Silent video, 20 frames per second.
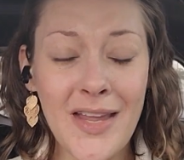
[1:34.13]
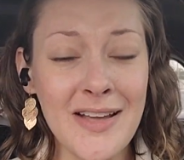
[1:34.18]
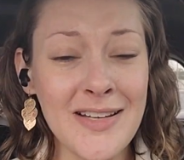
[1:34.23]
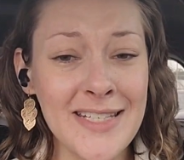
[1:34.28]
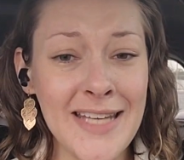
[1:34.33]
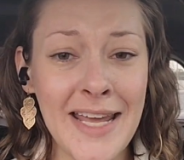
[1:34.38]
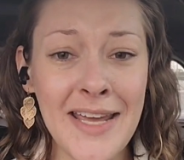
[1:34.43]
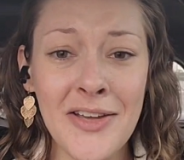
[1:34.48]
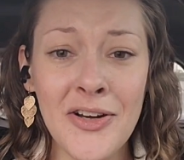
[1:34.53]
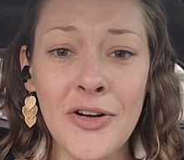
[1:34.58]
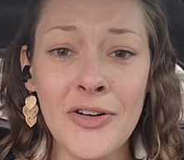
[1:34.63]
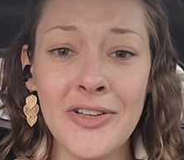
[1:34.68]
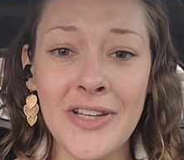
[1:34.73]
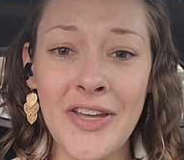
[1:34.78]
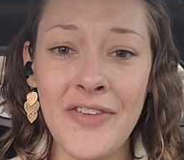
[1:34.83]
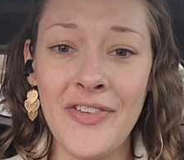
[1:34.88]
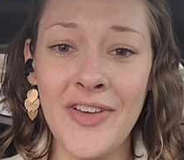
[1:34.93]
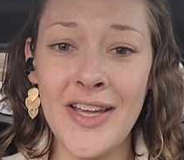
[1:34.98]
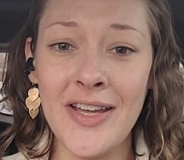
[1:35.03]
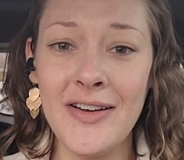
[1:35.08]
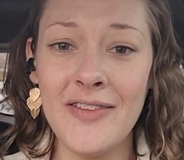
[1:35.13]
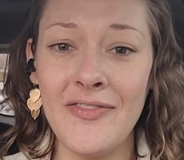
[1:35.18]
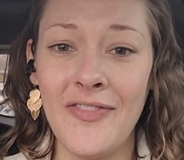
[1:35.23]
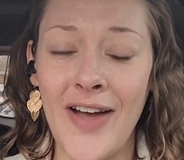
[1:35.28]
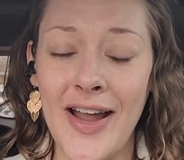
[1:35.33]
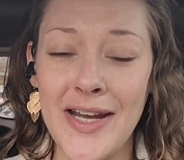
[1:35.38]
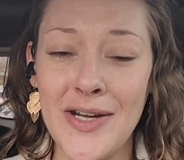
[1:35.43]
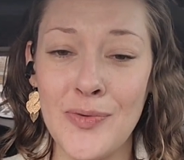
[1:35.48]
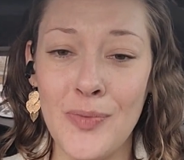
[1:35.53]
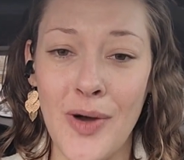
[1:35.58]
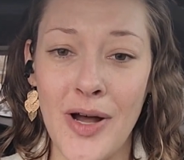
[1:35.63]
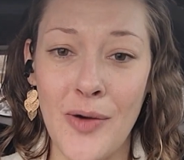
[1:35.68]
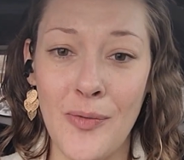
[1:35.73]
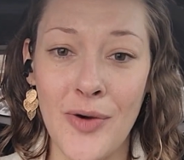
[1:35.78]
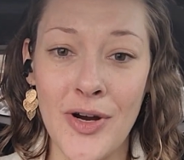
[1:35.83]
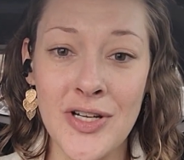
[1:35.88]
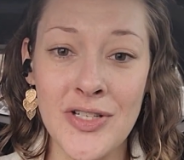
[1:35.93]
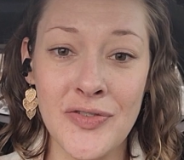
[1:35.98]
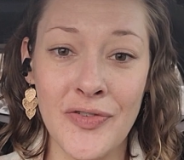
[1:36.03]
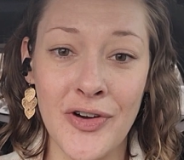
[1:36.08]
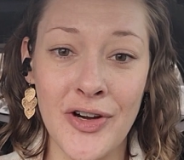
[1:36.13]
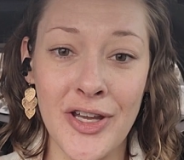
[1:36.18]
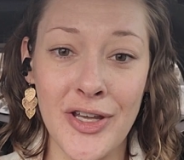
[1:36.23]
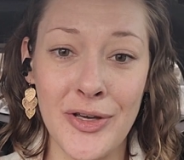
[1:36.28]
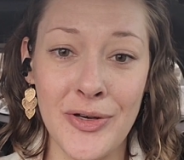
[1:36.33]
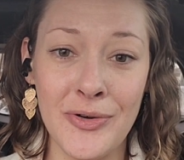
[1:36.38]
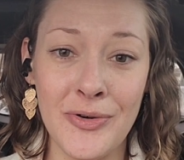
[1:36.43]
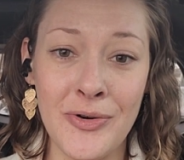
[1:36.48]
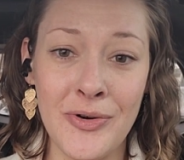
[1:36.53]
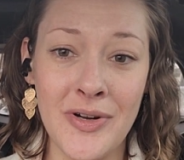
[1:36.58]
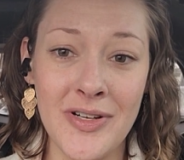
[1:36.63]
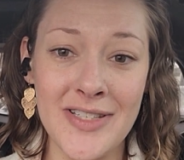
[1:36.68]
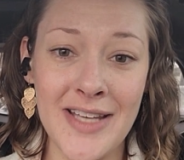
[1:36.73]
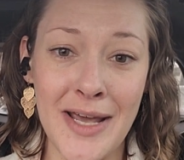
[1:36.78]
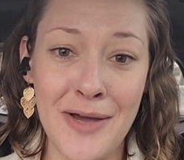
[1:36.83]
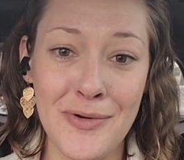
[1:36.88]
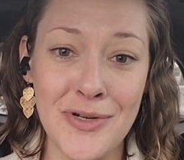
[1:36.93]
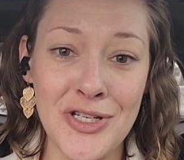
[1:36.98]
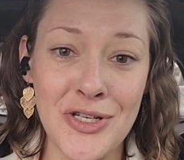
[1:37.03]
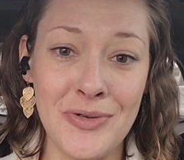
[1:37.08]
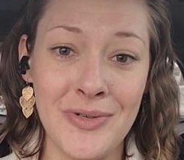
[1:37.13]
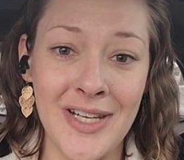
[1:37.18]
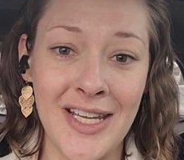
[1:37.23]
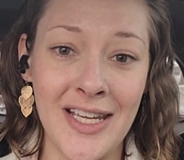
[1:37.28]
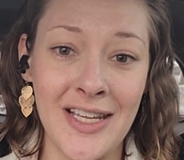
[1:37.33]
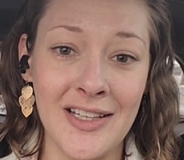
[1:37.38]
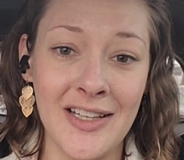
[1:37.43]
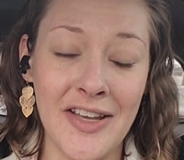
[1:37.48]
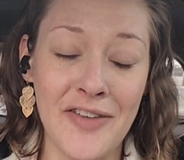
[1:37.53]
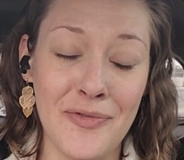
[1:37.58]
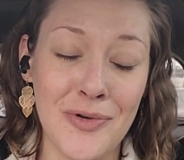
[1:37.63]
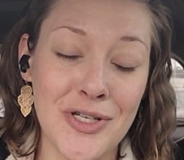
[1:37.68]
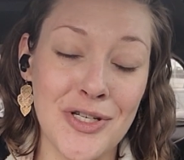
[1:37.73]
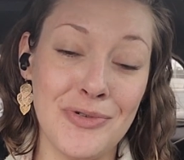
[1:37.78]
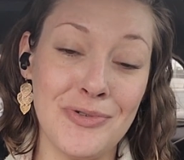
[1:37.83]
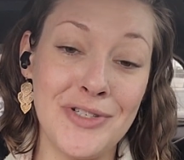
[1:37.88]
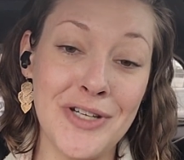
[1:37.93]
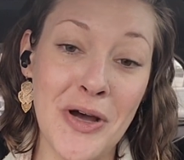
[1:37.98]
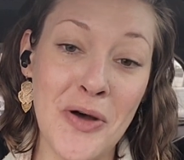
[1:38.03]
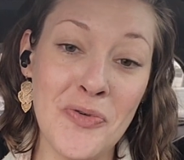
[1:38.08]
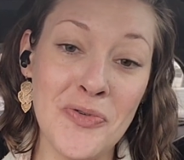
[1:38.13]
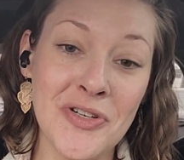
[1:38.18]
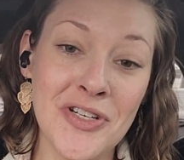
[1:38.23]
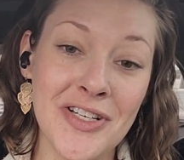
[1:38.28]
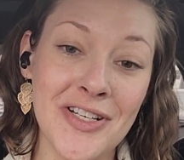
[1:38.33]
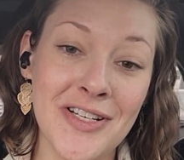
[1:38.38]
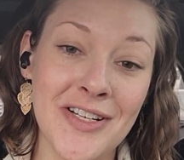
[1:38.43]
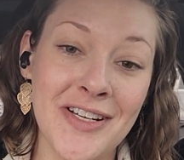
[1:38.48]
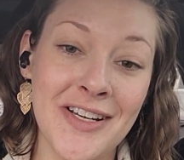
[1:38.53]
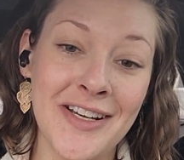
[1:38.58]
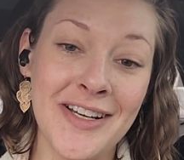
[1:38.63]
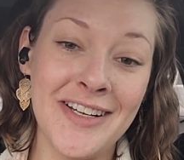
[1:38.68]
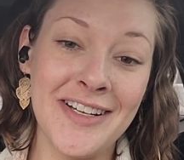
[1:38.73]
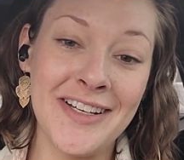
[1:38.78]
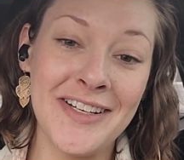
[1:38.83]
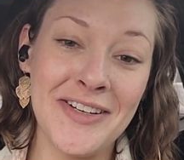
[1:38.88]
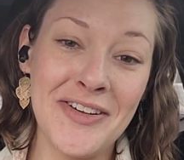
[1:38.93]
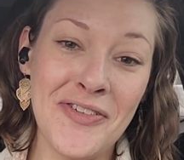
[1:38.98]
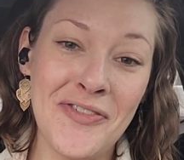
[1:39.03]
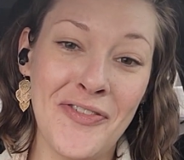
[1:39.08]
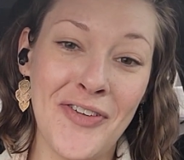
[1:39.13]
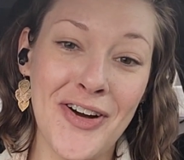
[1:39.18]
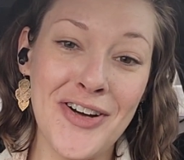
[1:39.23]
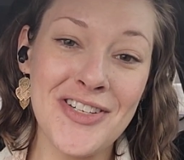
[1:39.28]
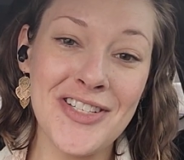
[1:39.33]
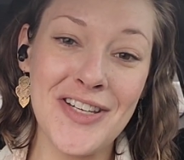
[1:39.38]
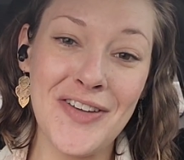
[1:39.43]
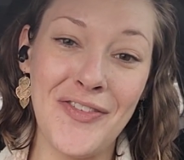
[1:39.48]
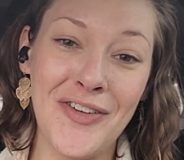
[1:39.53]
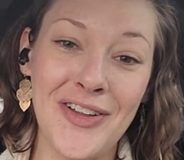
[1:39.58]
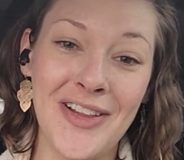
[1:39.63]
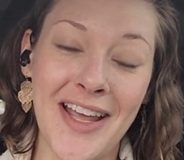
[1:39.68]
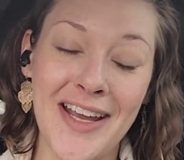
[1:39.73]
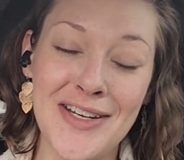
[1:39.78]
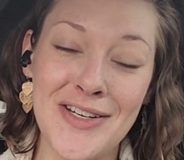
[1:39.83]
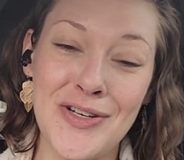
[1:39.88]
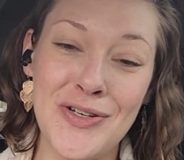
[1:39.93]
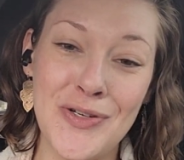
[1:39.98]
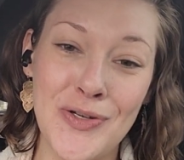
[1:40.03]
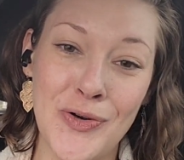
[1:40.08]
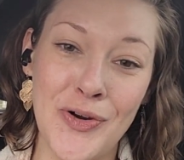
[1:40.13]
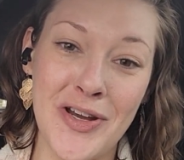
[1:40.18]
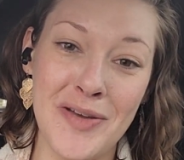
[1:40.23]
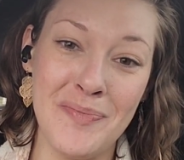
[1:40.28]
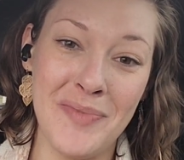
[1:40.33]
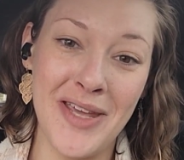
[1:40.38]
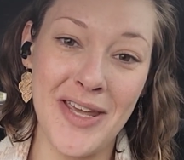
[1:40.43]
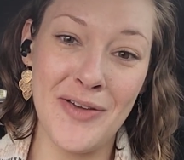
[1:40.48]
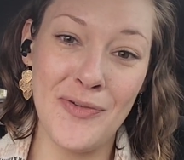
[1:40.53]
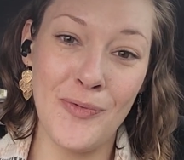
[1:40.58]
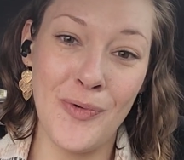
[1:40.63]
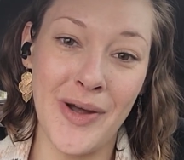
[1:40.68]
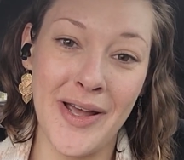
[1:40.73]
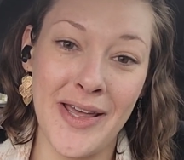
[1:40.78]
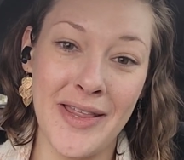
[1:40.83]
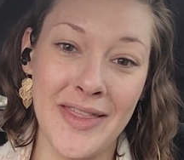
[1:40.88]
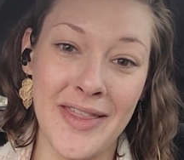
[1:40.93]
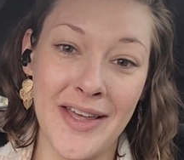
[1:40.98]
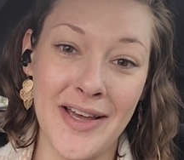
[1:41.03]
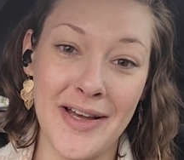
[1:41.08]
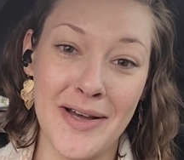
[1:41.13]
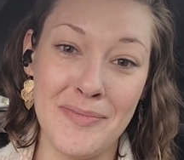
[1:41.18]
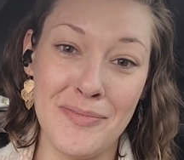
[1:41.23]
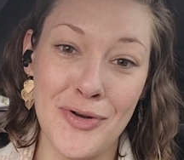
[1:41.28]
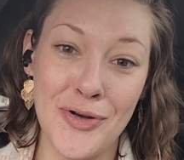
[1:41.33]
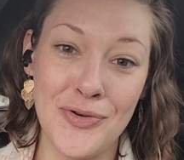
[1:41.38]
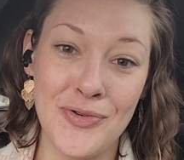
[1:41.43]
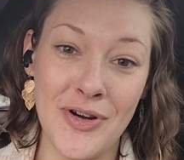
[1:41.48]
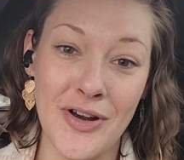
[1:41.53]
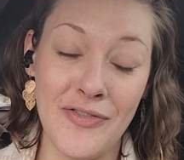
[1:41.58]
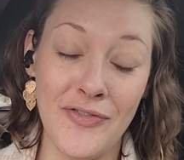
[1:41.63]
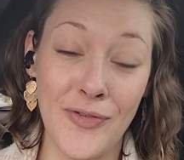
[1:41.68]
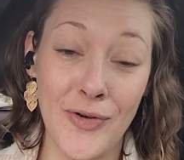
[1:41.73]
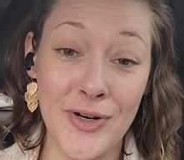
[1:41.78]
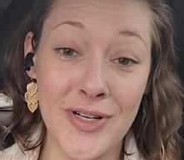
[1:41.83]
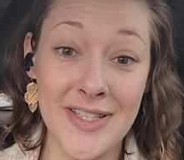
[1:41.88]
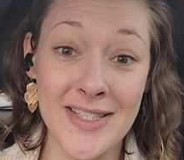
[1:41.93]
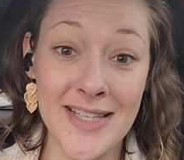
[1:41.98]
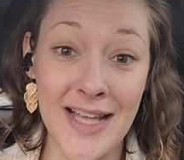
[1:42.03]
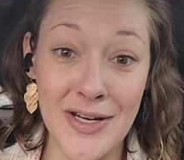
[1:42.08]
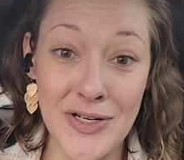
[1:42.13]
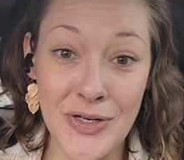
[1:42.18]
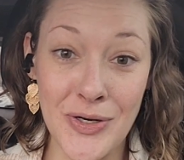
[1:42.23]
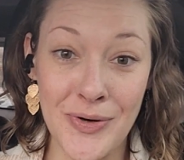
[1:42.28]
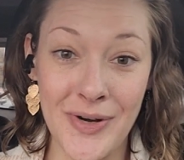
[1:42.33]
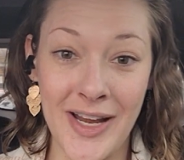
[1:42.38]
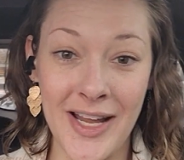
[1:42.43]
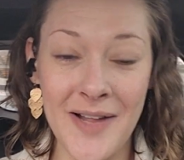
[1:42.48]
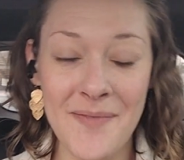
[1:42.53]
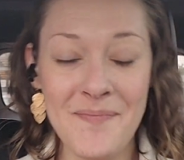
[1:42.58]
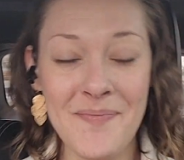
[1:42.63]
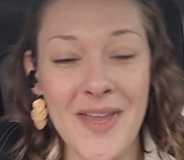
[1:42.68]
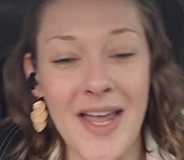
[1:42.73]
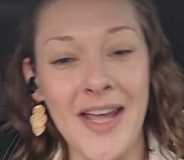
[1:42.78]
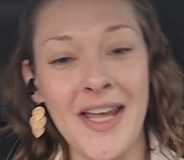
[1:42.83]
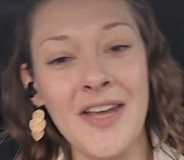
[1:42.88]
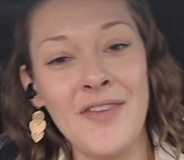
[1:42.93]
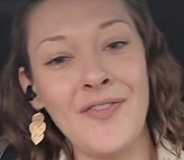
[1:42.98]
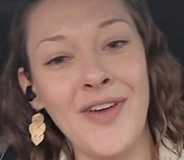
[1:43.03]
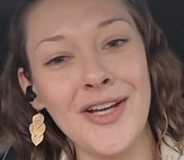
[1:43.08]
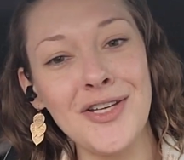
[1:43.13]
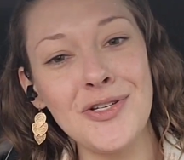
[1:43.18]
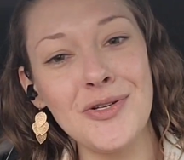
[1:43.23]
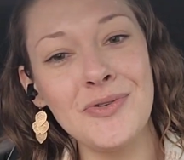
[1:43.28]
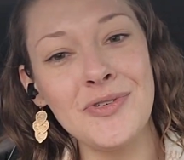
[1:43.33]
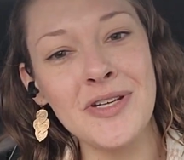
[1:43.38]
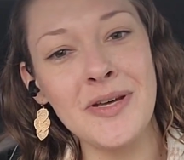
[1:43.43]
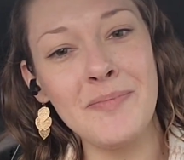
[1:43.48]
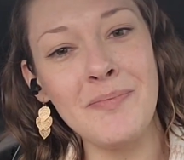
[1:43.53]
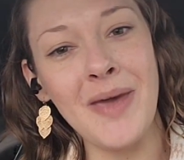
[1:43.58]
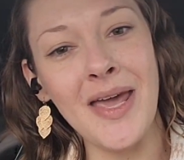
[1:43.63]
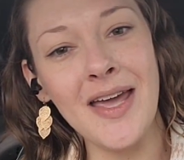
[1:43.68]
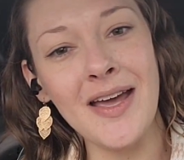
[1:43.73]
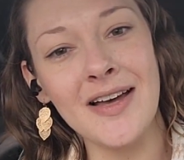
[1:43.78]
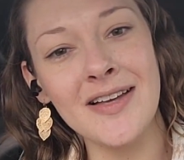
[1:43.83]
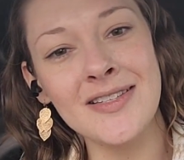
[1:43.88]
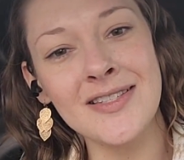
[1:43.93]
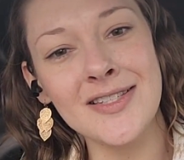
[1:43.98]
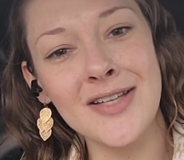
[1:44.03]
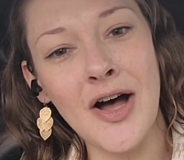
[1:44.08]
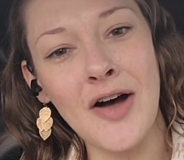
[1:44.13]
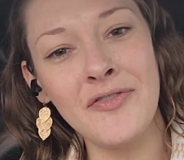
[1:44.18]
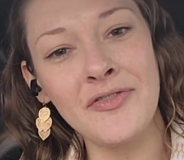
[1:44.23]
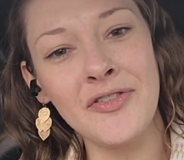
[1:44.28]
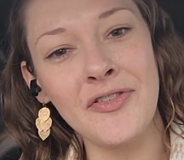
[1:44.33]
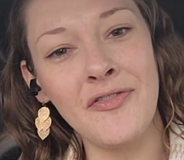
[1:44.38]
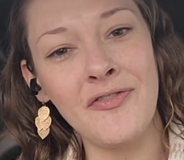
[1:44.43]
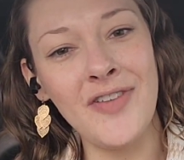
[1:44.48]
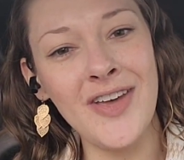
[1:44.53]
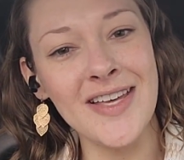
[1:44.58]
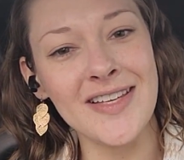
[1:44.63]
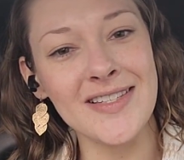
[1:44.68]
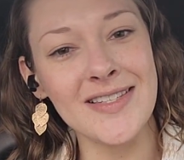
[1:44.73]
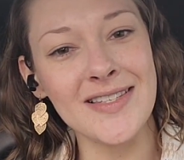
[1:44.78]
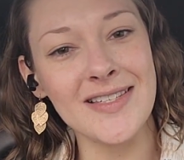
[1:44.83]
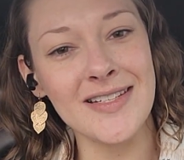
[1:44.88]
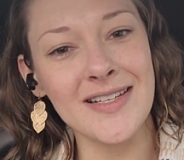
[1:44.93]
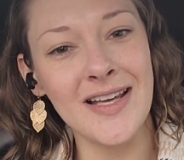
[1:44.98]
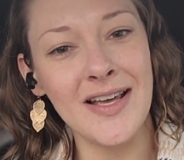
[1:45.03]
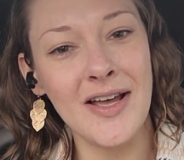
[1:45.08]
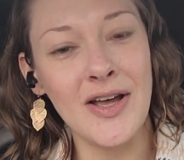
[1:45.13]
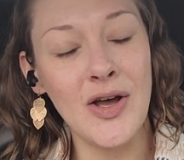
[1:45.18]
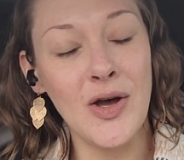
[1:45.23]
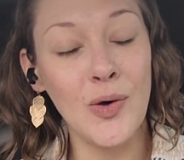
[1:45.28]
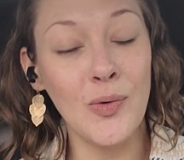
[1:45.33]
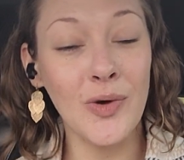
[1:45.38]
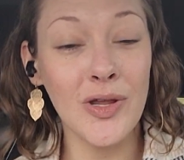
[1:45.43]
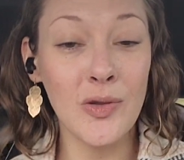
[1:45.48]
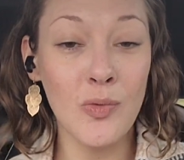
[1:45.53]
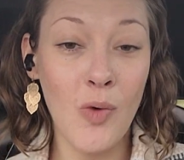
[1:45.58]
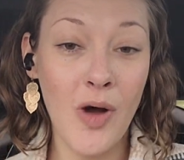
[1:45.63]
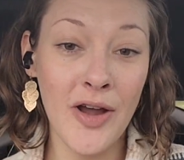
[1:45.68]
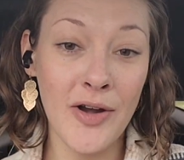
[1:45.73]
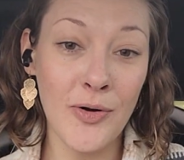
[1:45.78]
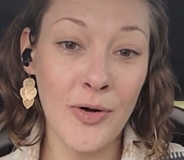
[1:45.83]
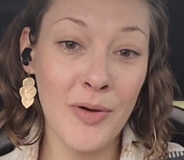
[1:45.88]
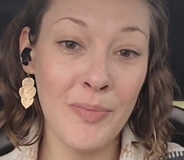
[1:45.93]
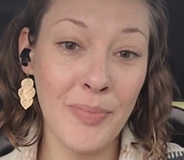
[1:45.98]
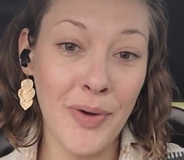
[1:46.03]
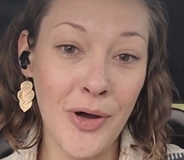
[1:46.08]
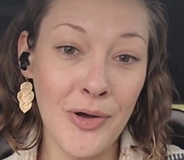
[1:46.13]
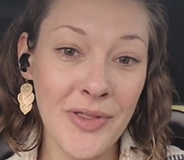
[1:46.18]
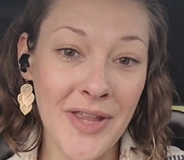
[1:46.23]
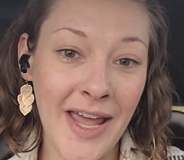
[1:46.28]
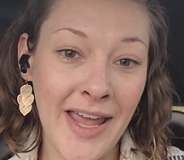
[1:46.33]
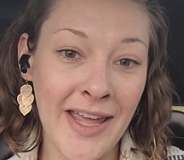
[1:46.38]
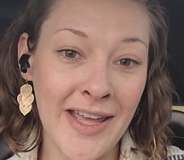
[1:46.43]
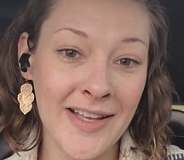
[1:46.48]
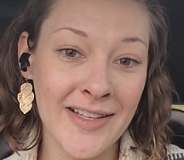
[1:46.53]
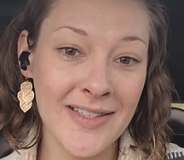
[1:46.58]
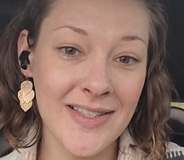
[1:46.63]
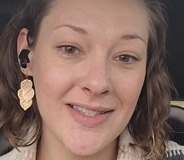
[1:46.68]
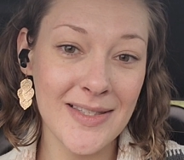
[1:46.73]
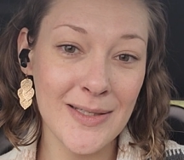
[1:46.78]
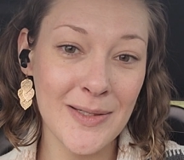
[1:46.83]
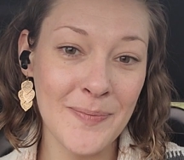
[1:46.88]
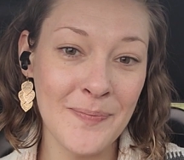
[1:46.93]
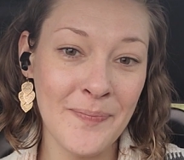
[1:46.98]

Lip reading: Take it or leave it, find what works for you, take what you need, leave what you don't. First, if you'd like to join me with a mudra for centering, I invite you to make a soft fist with one or both hands.